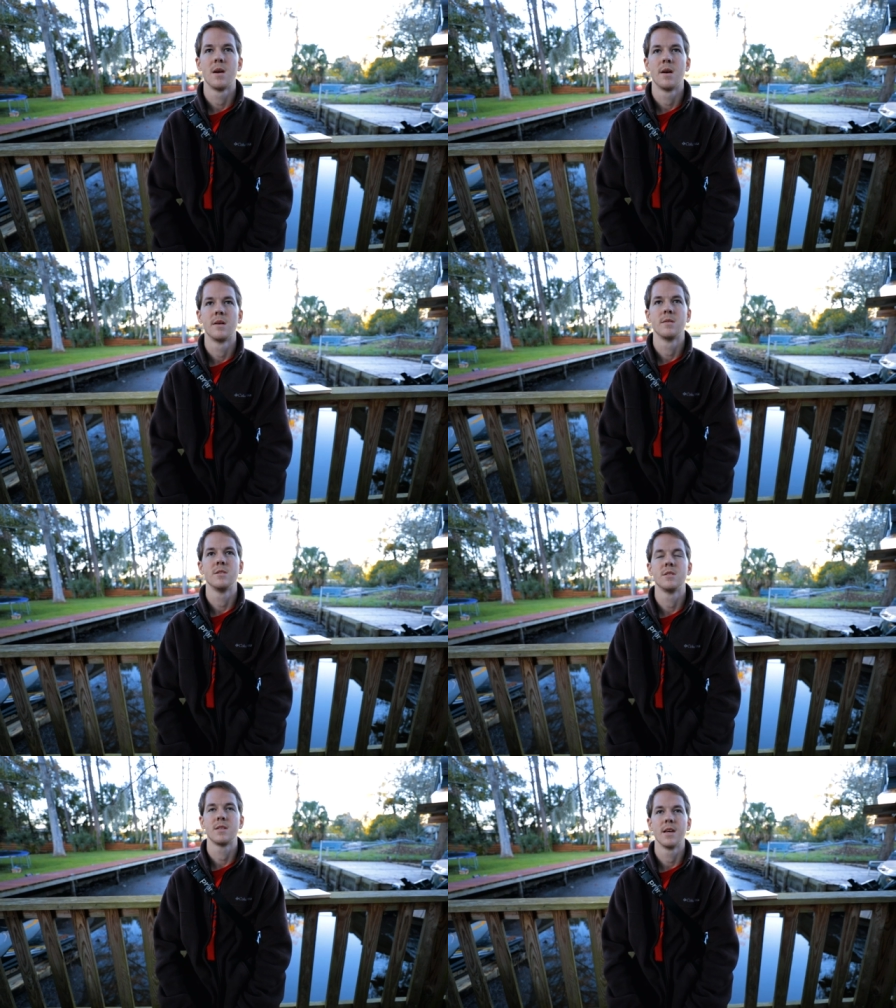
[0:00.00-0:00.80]
Yeah
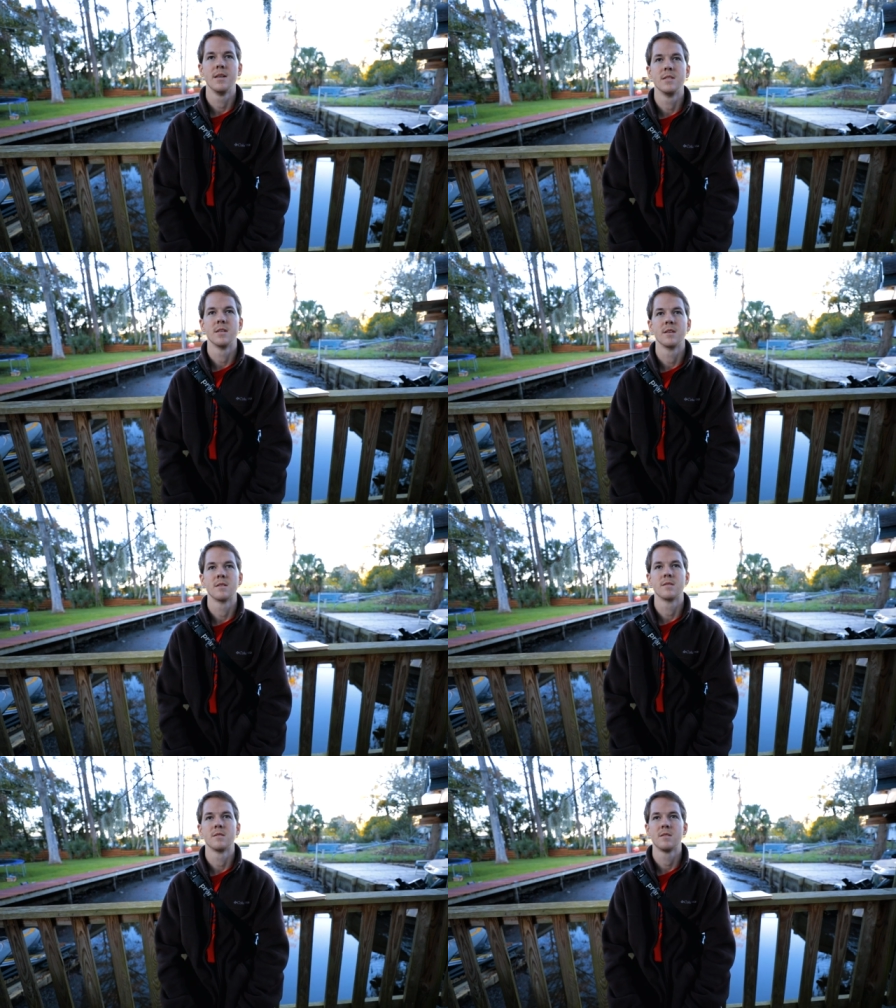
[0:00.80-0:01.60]
just gazing,
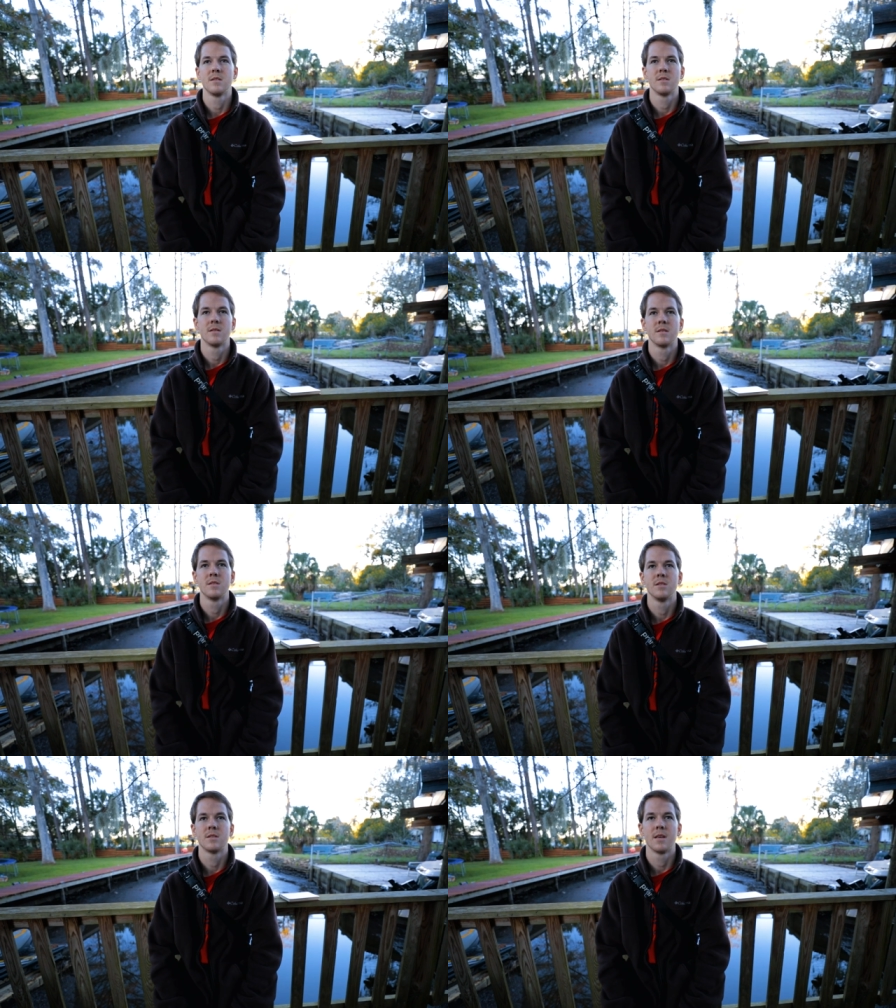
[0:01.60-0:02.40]
huh.
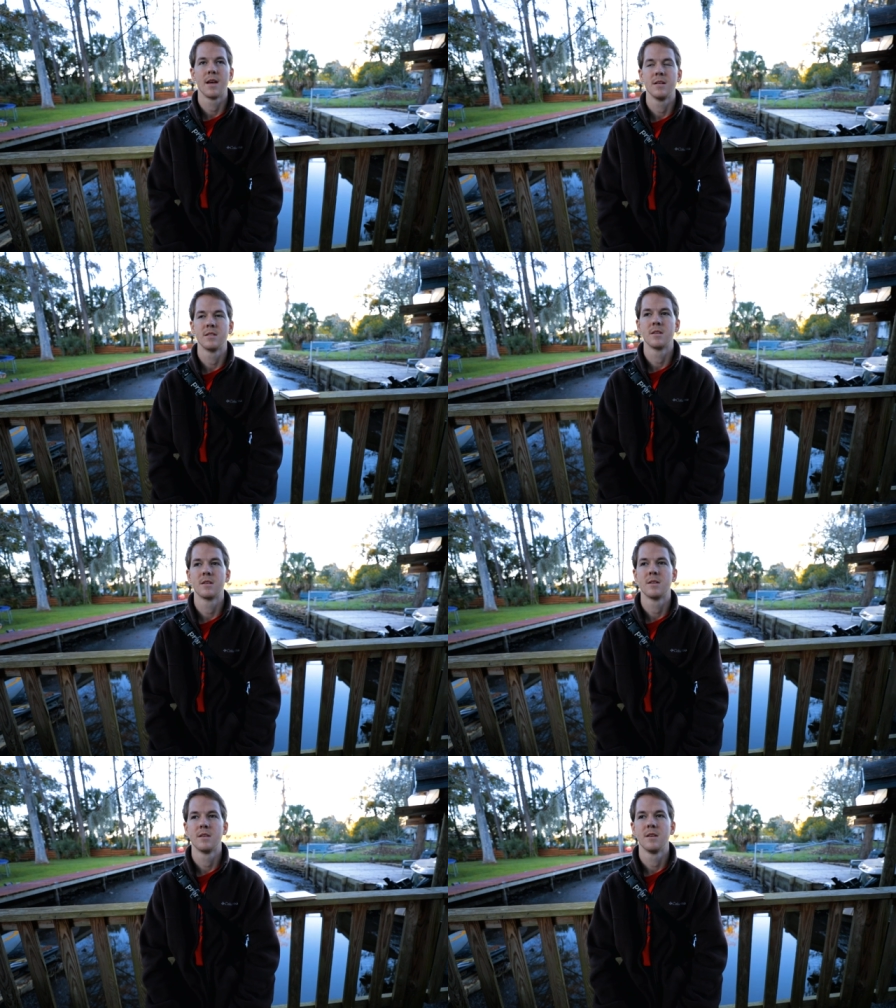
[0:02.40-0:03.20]
Hmm. just gazing.
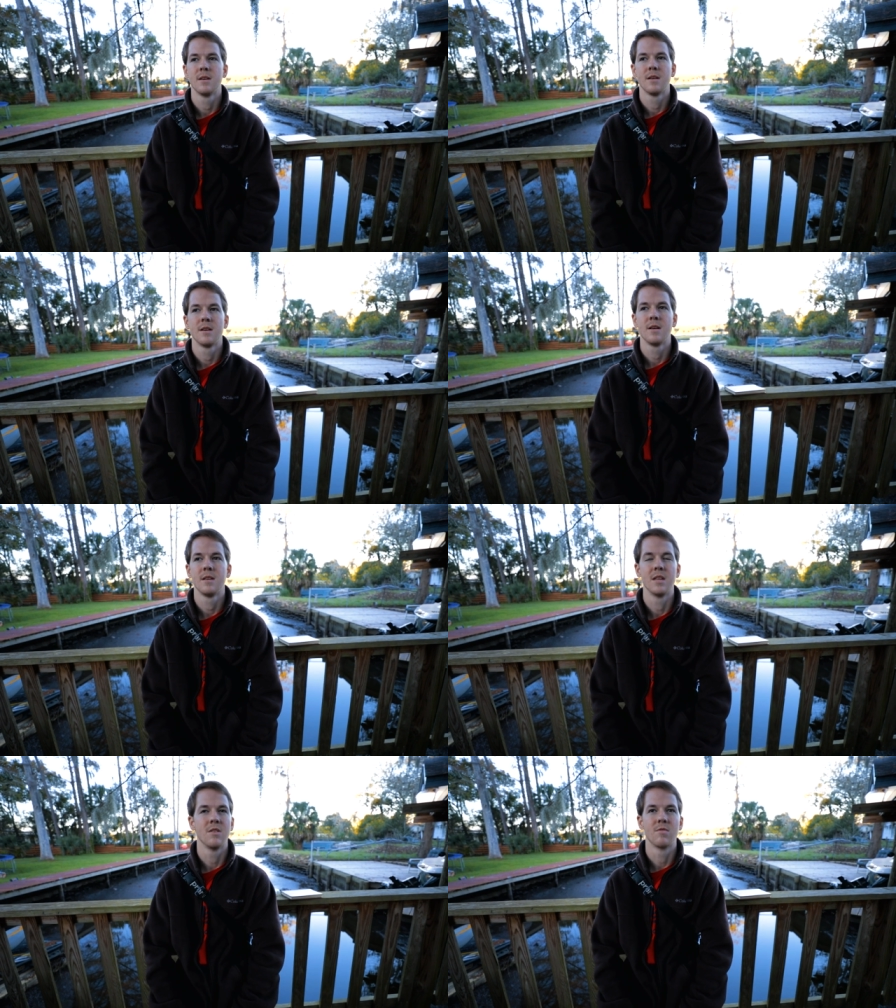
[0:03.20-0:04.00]
Wow.
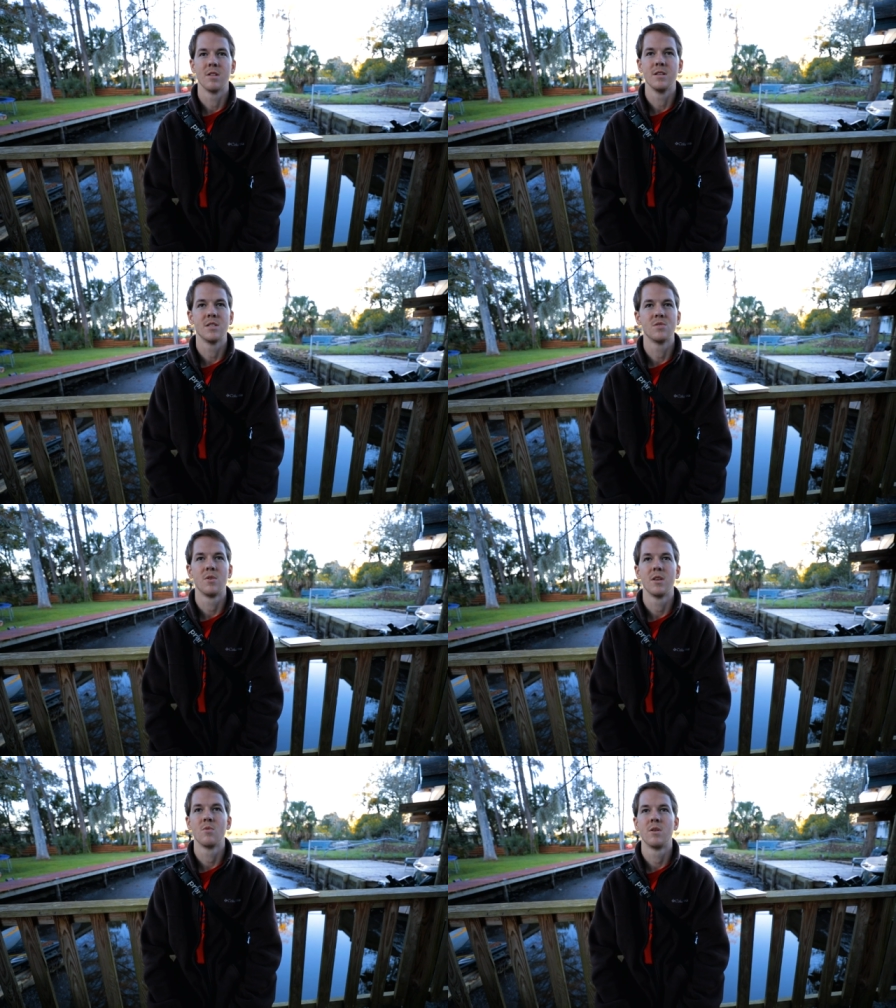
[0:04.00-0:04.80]
And he releases
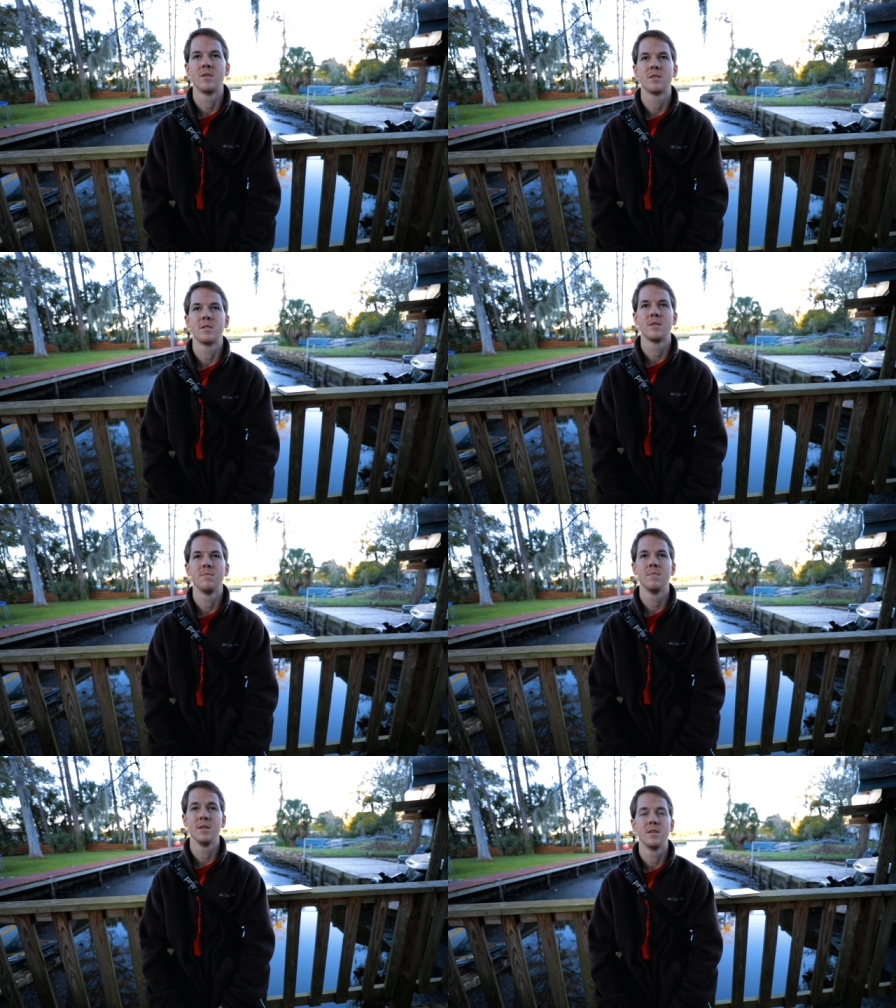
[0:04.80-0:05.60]
what he wants
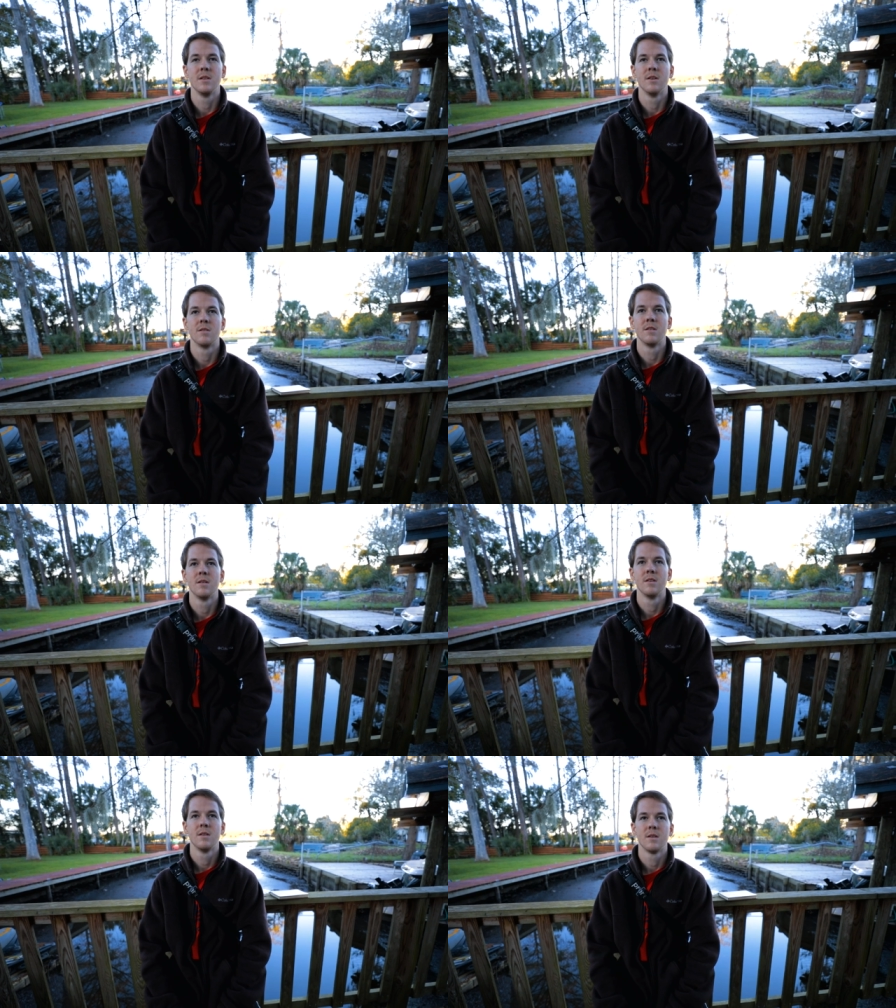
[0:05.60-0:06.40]
me to do.
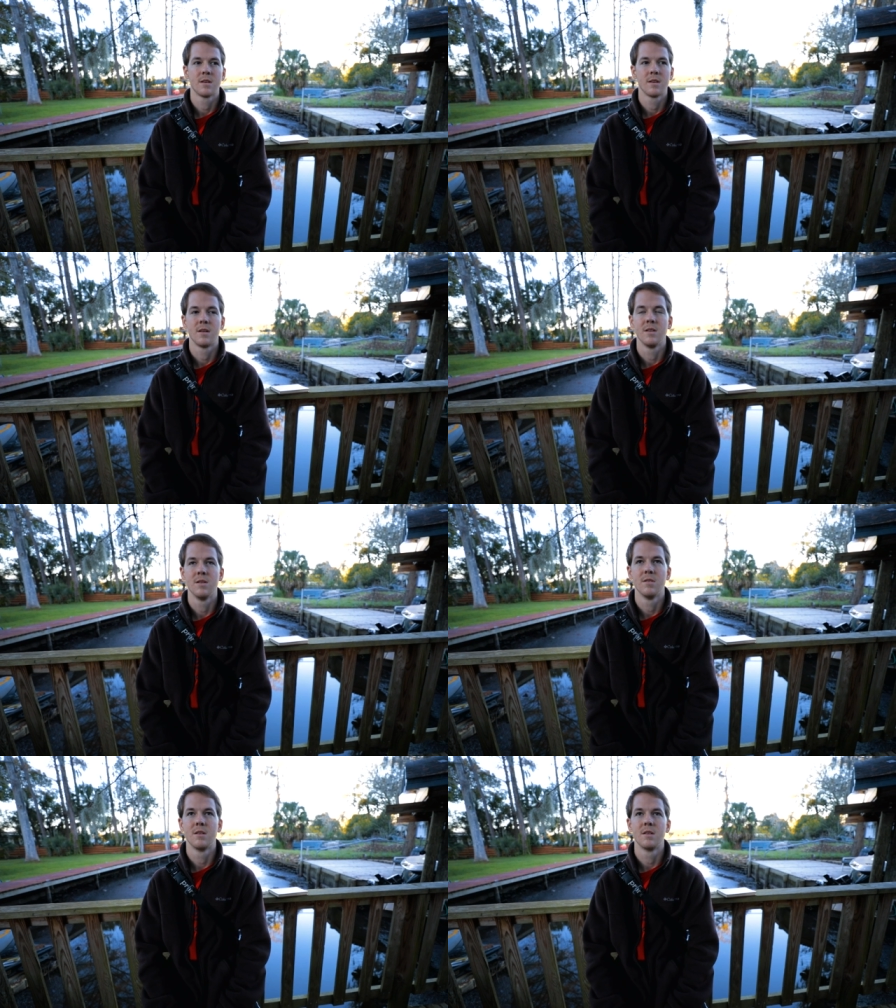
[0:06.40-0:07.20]
Yeah. And I
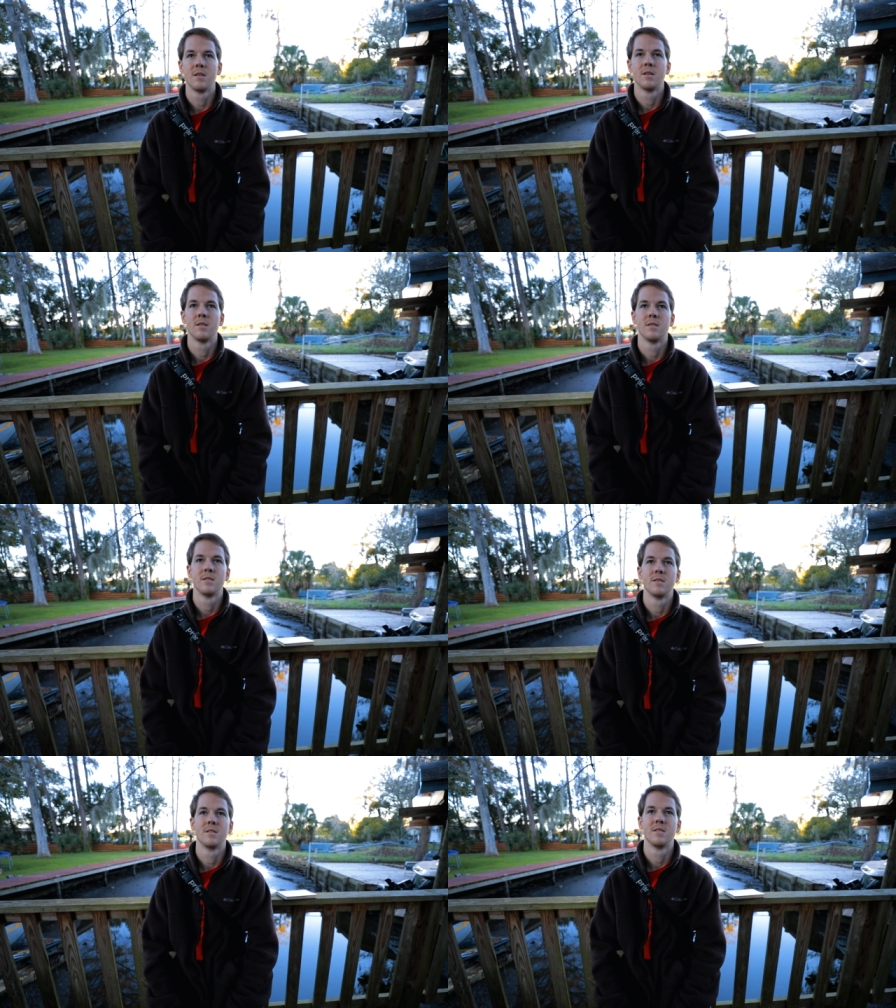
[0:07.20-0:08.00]
do it.
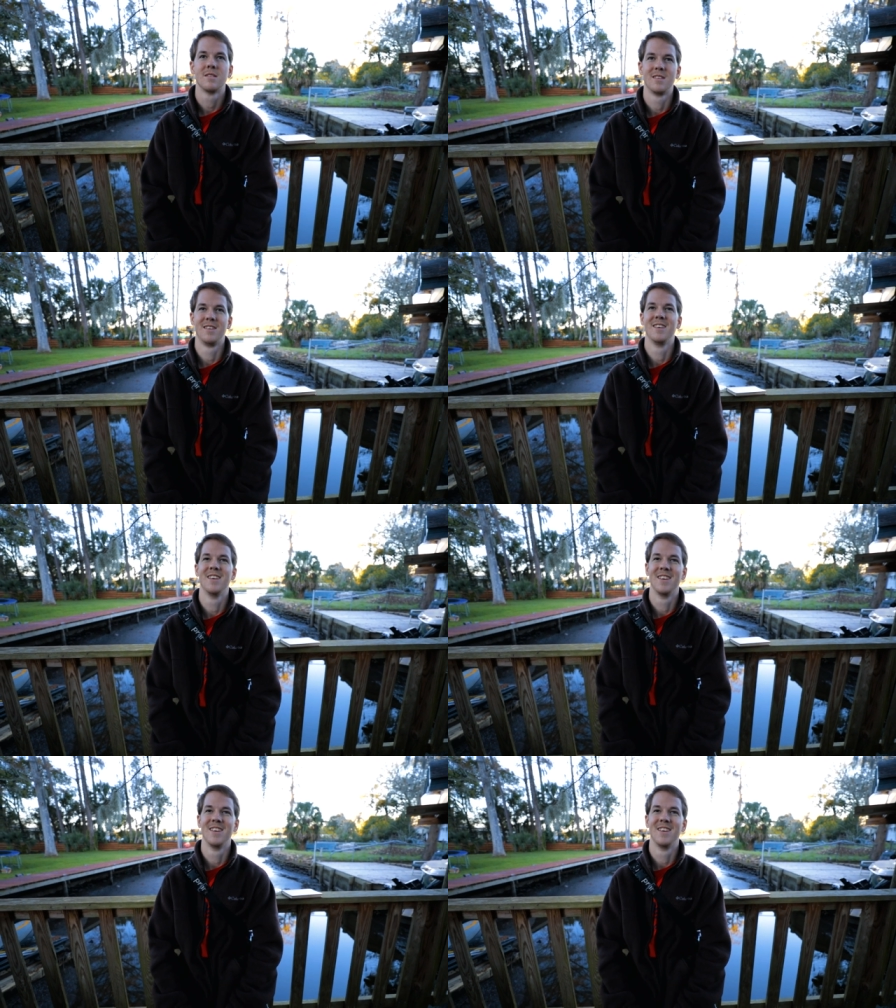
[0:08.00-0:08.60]
That's intense, man.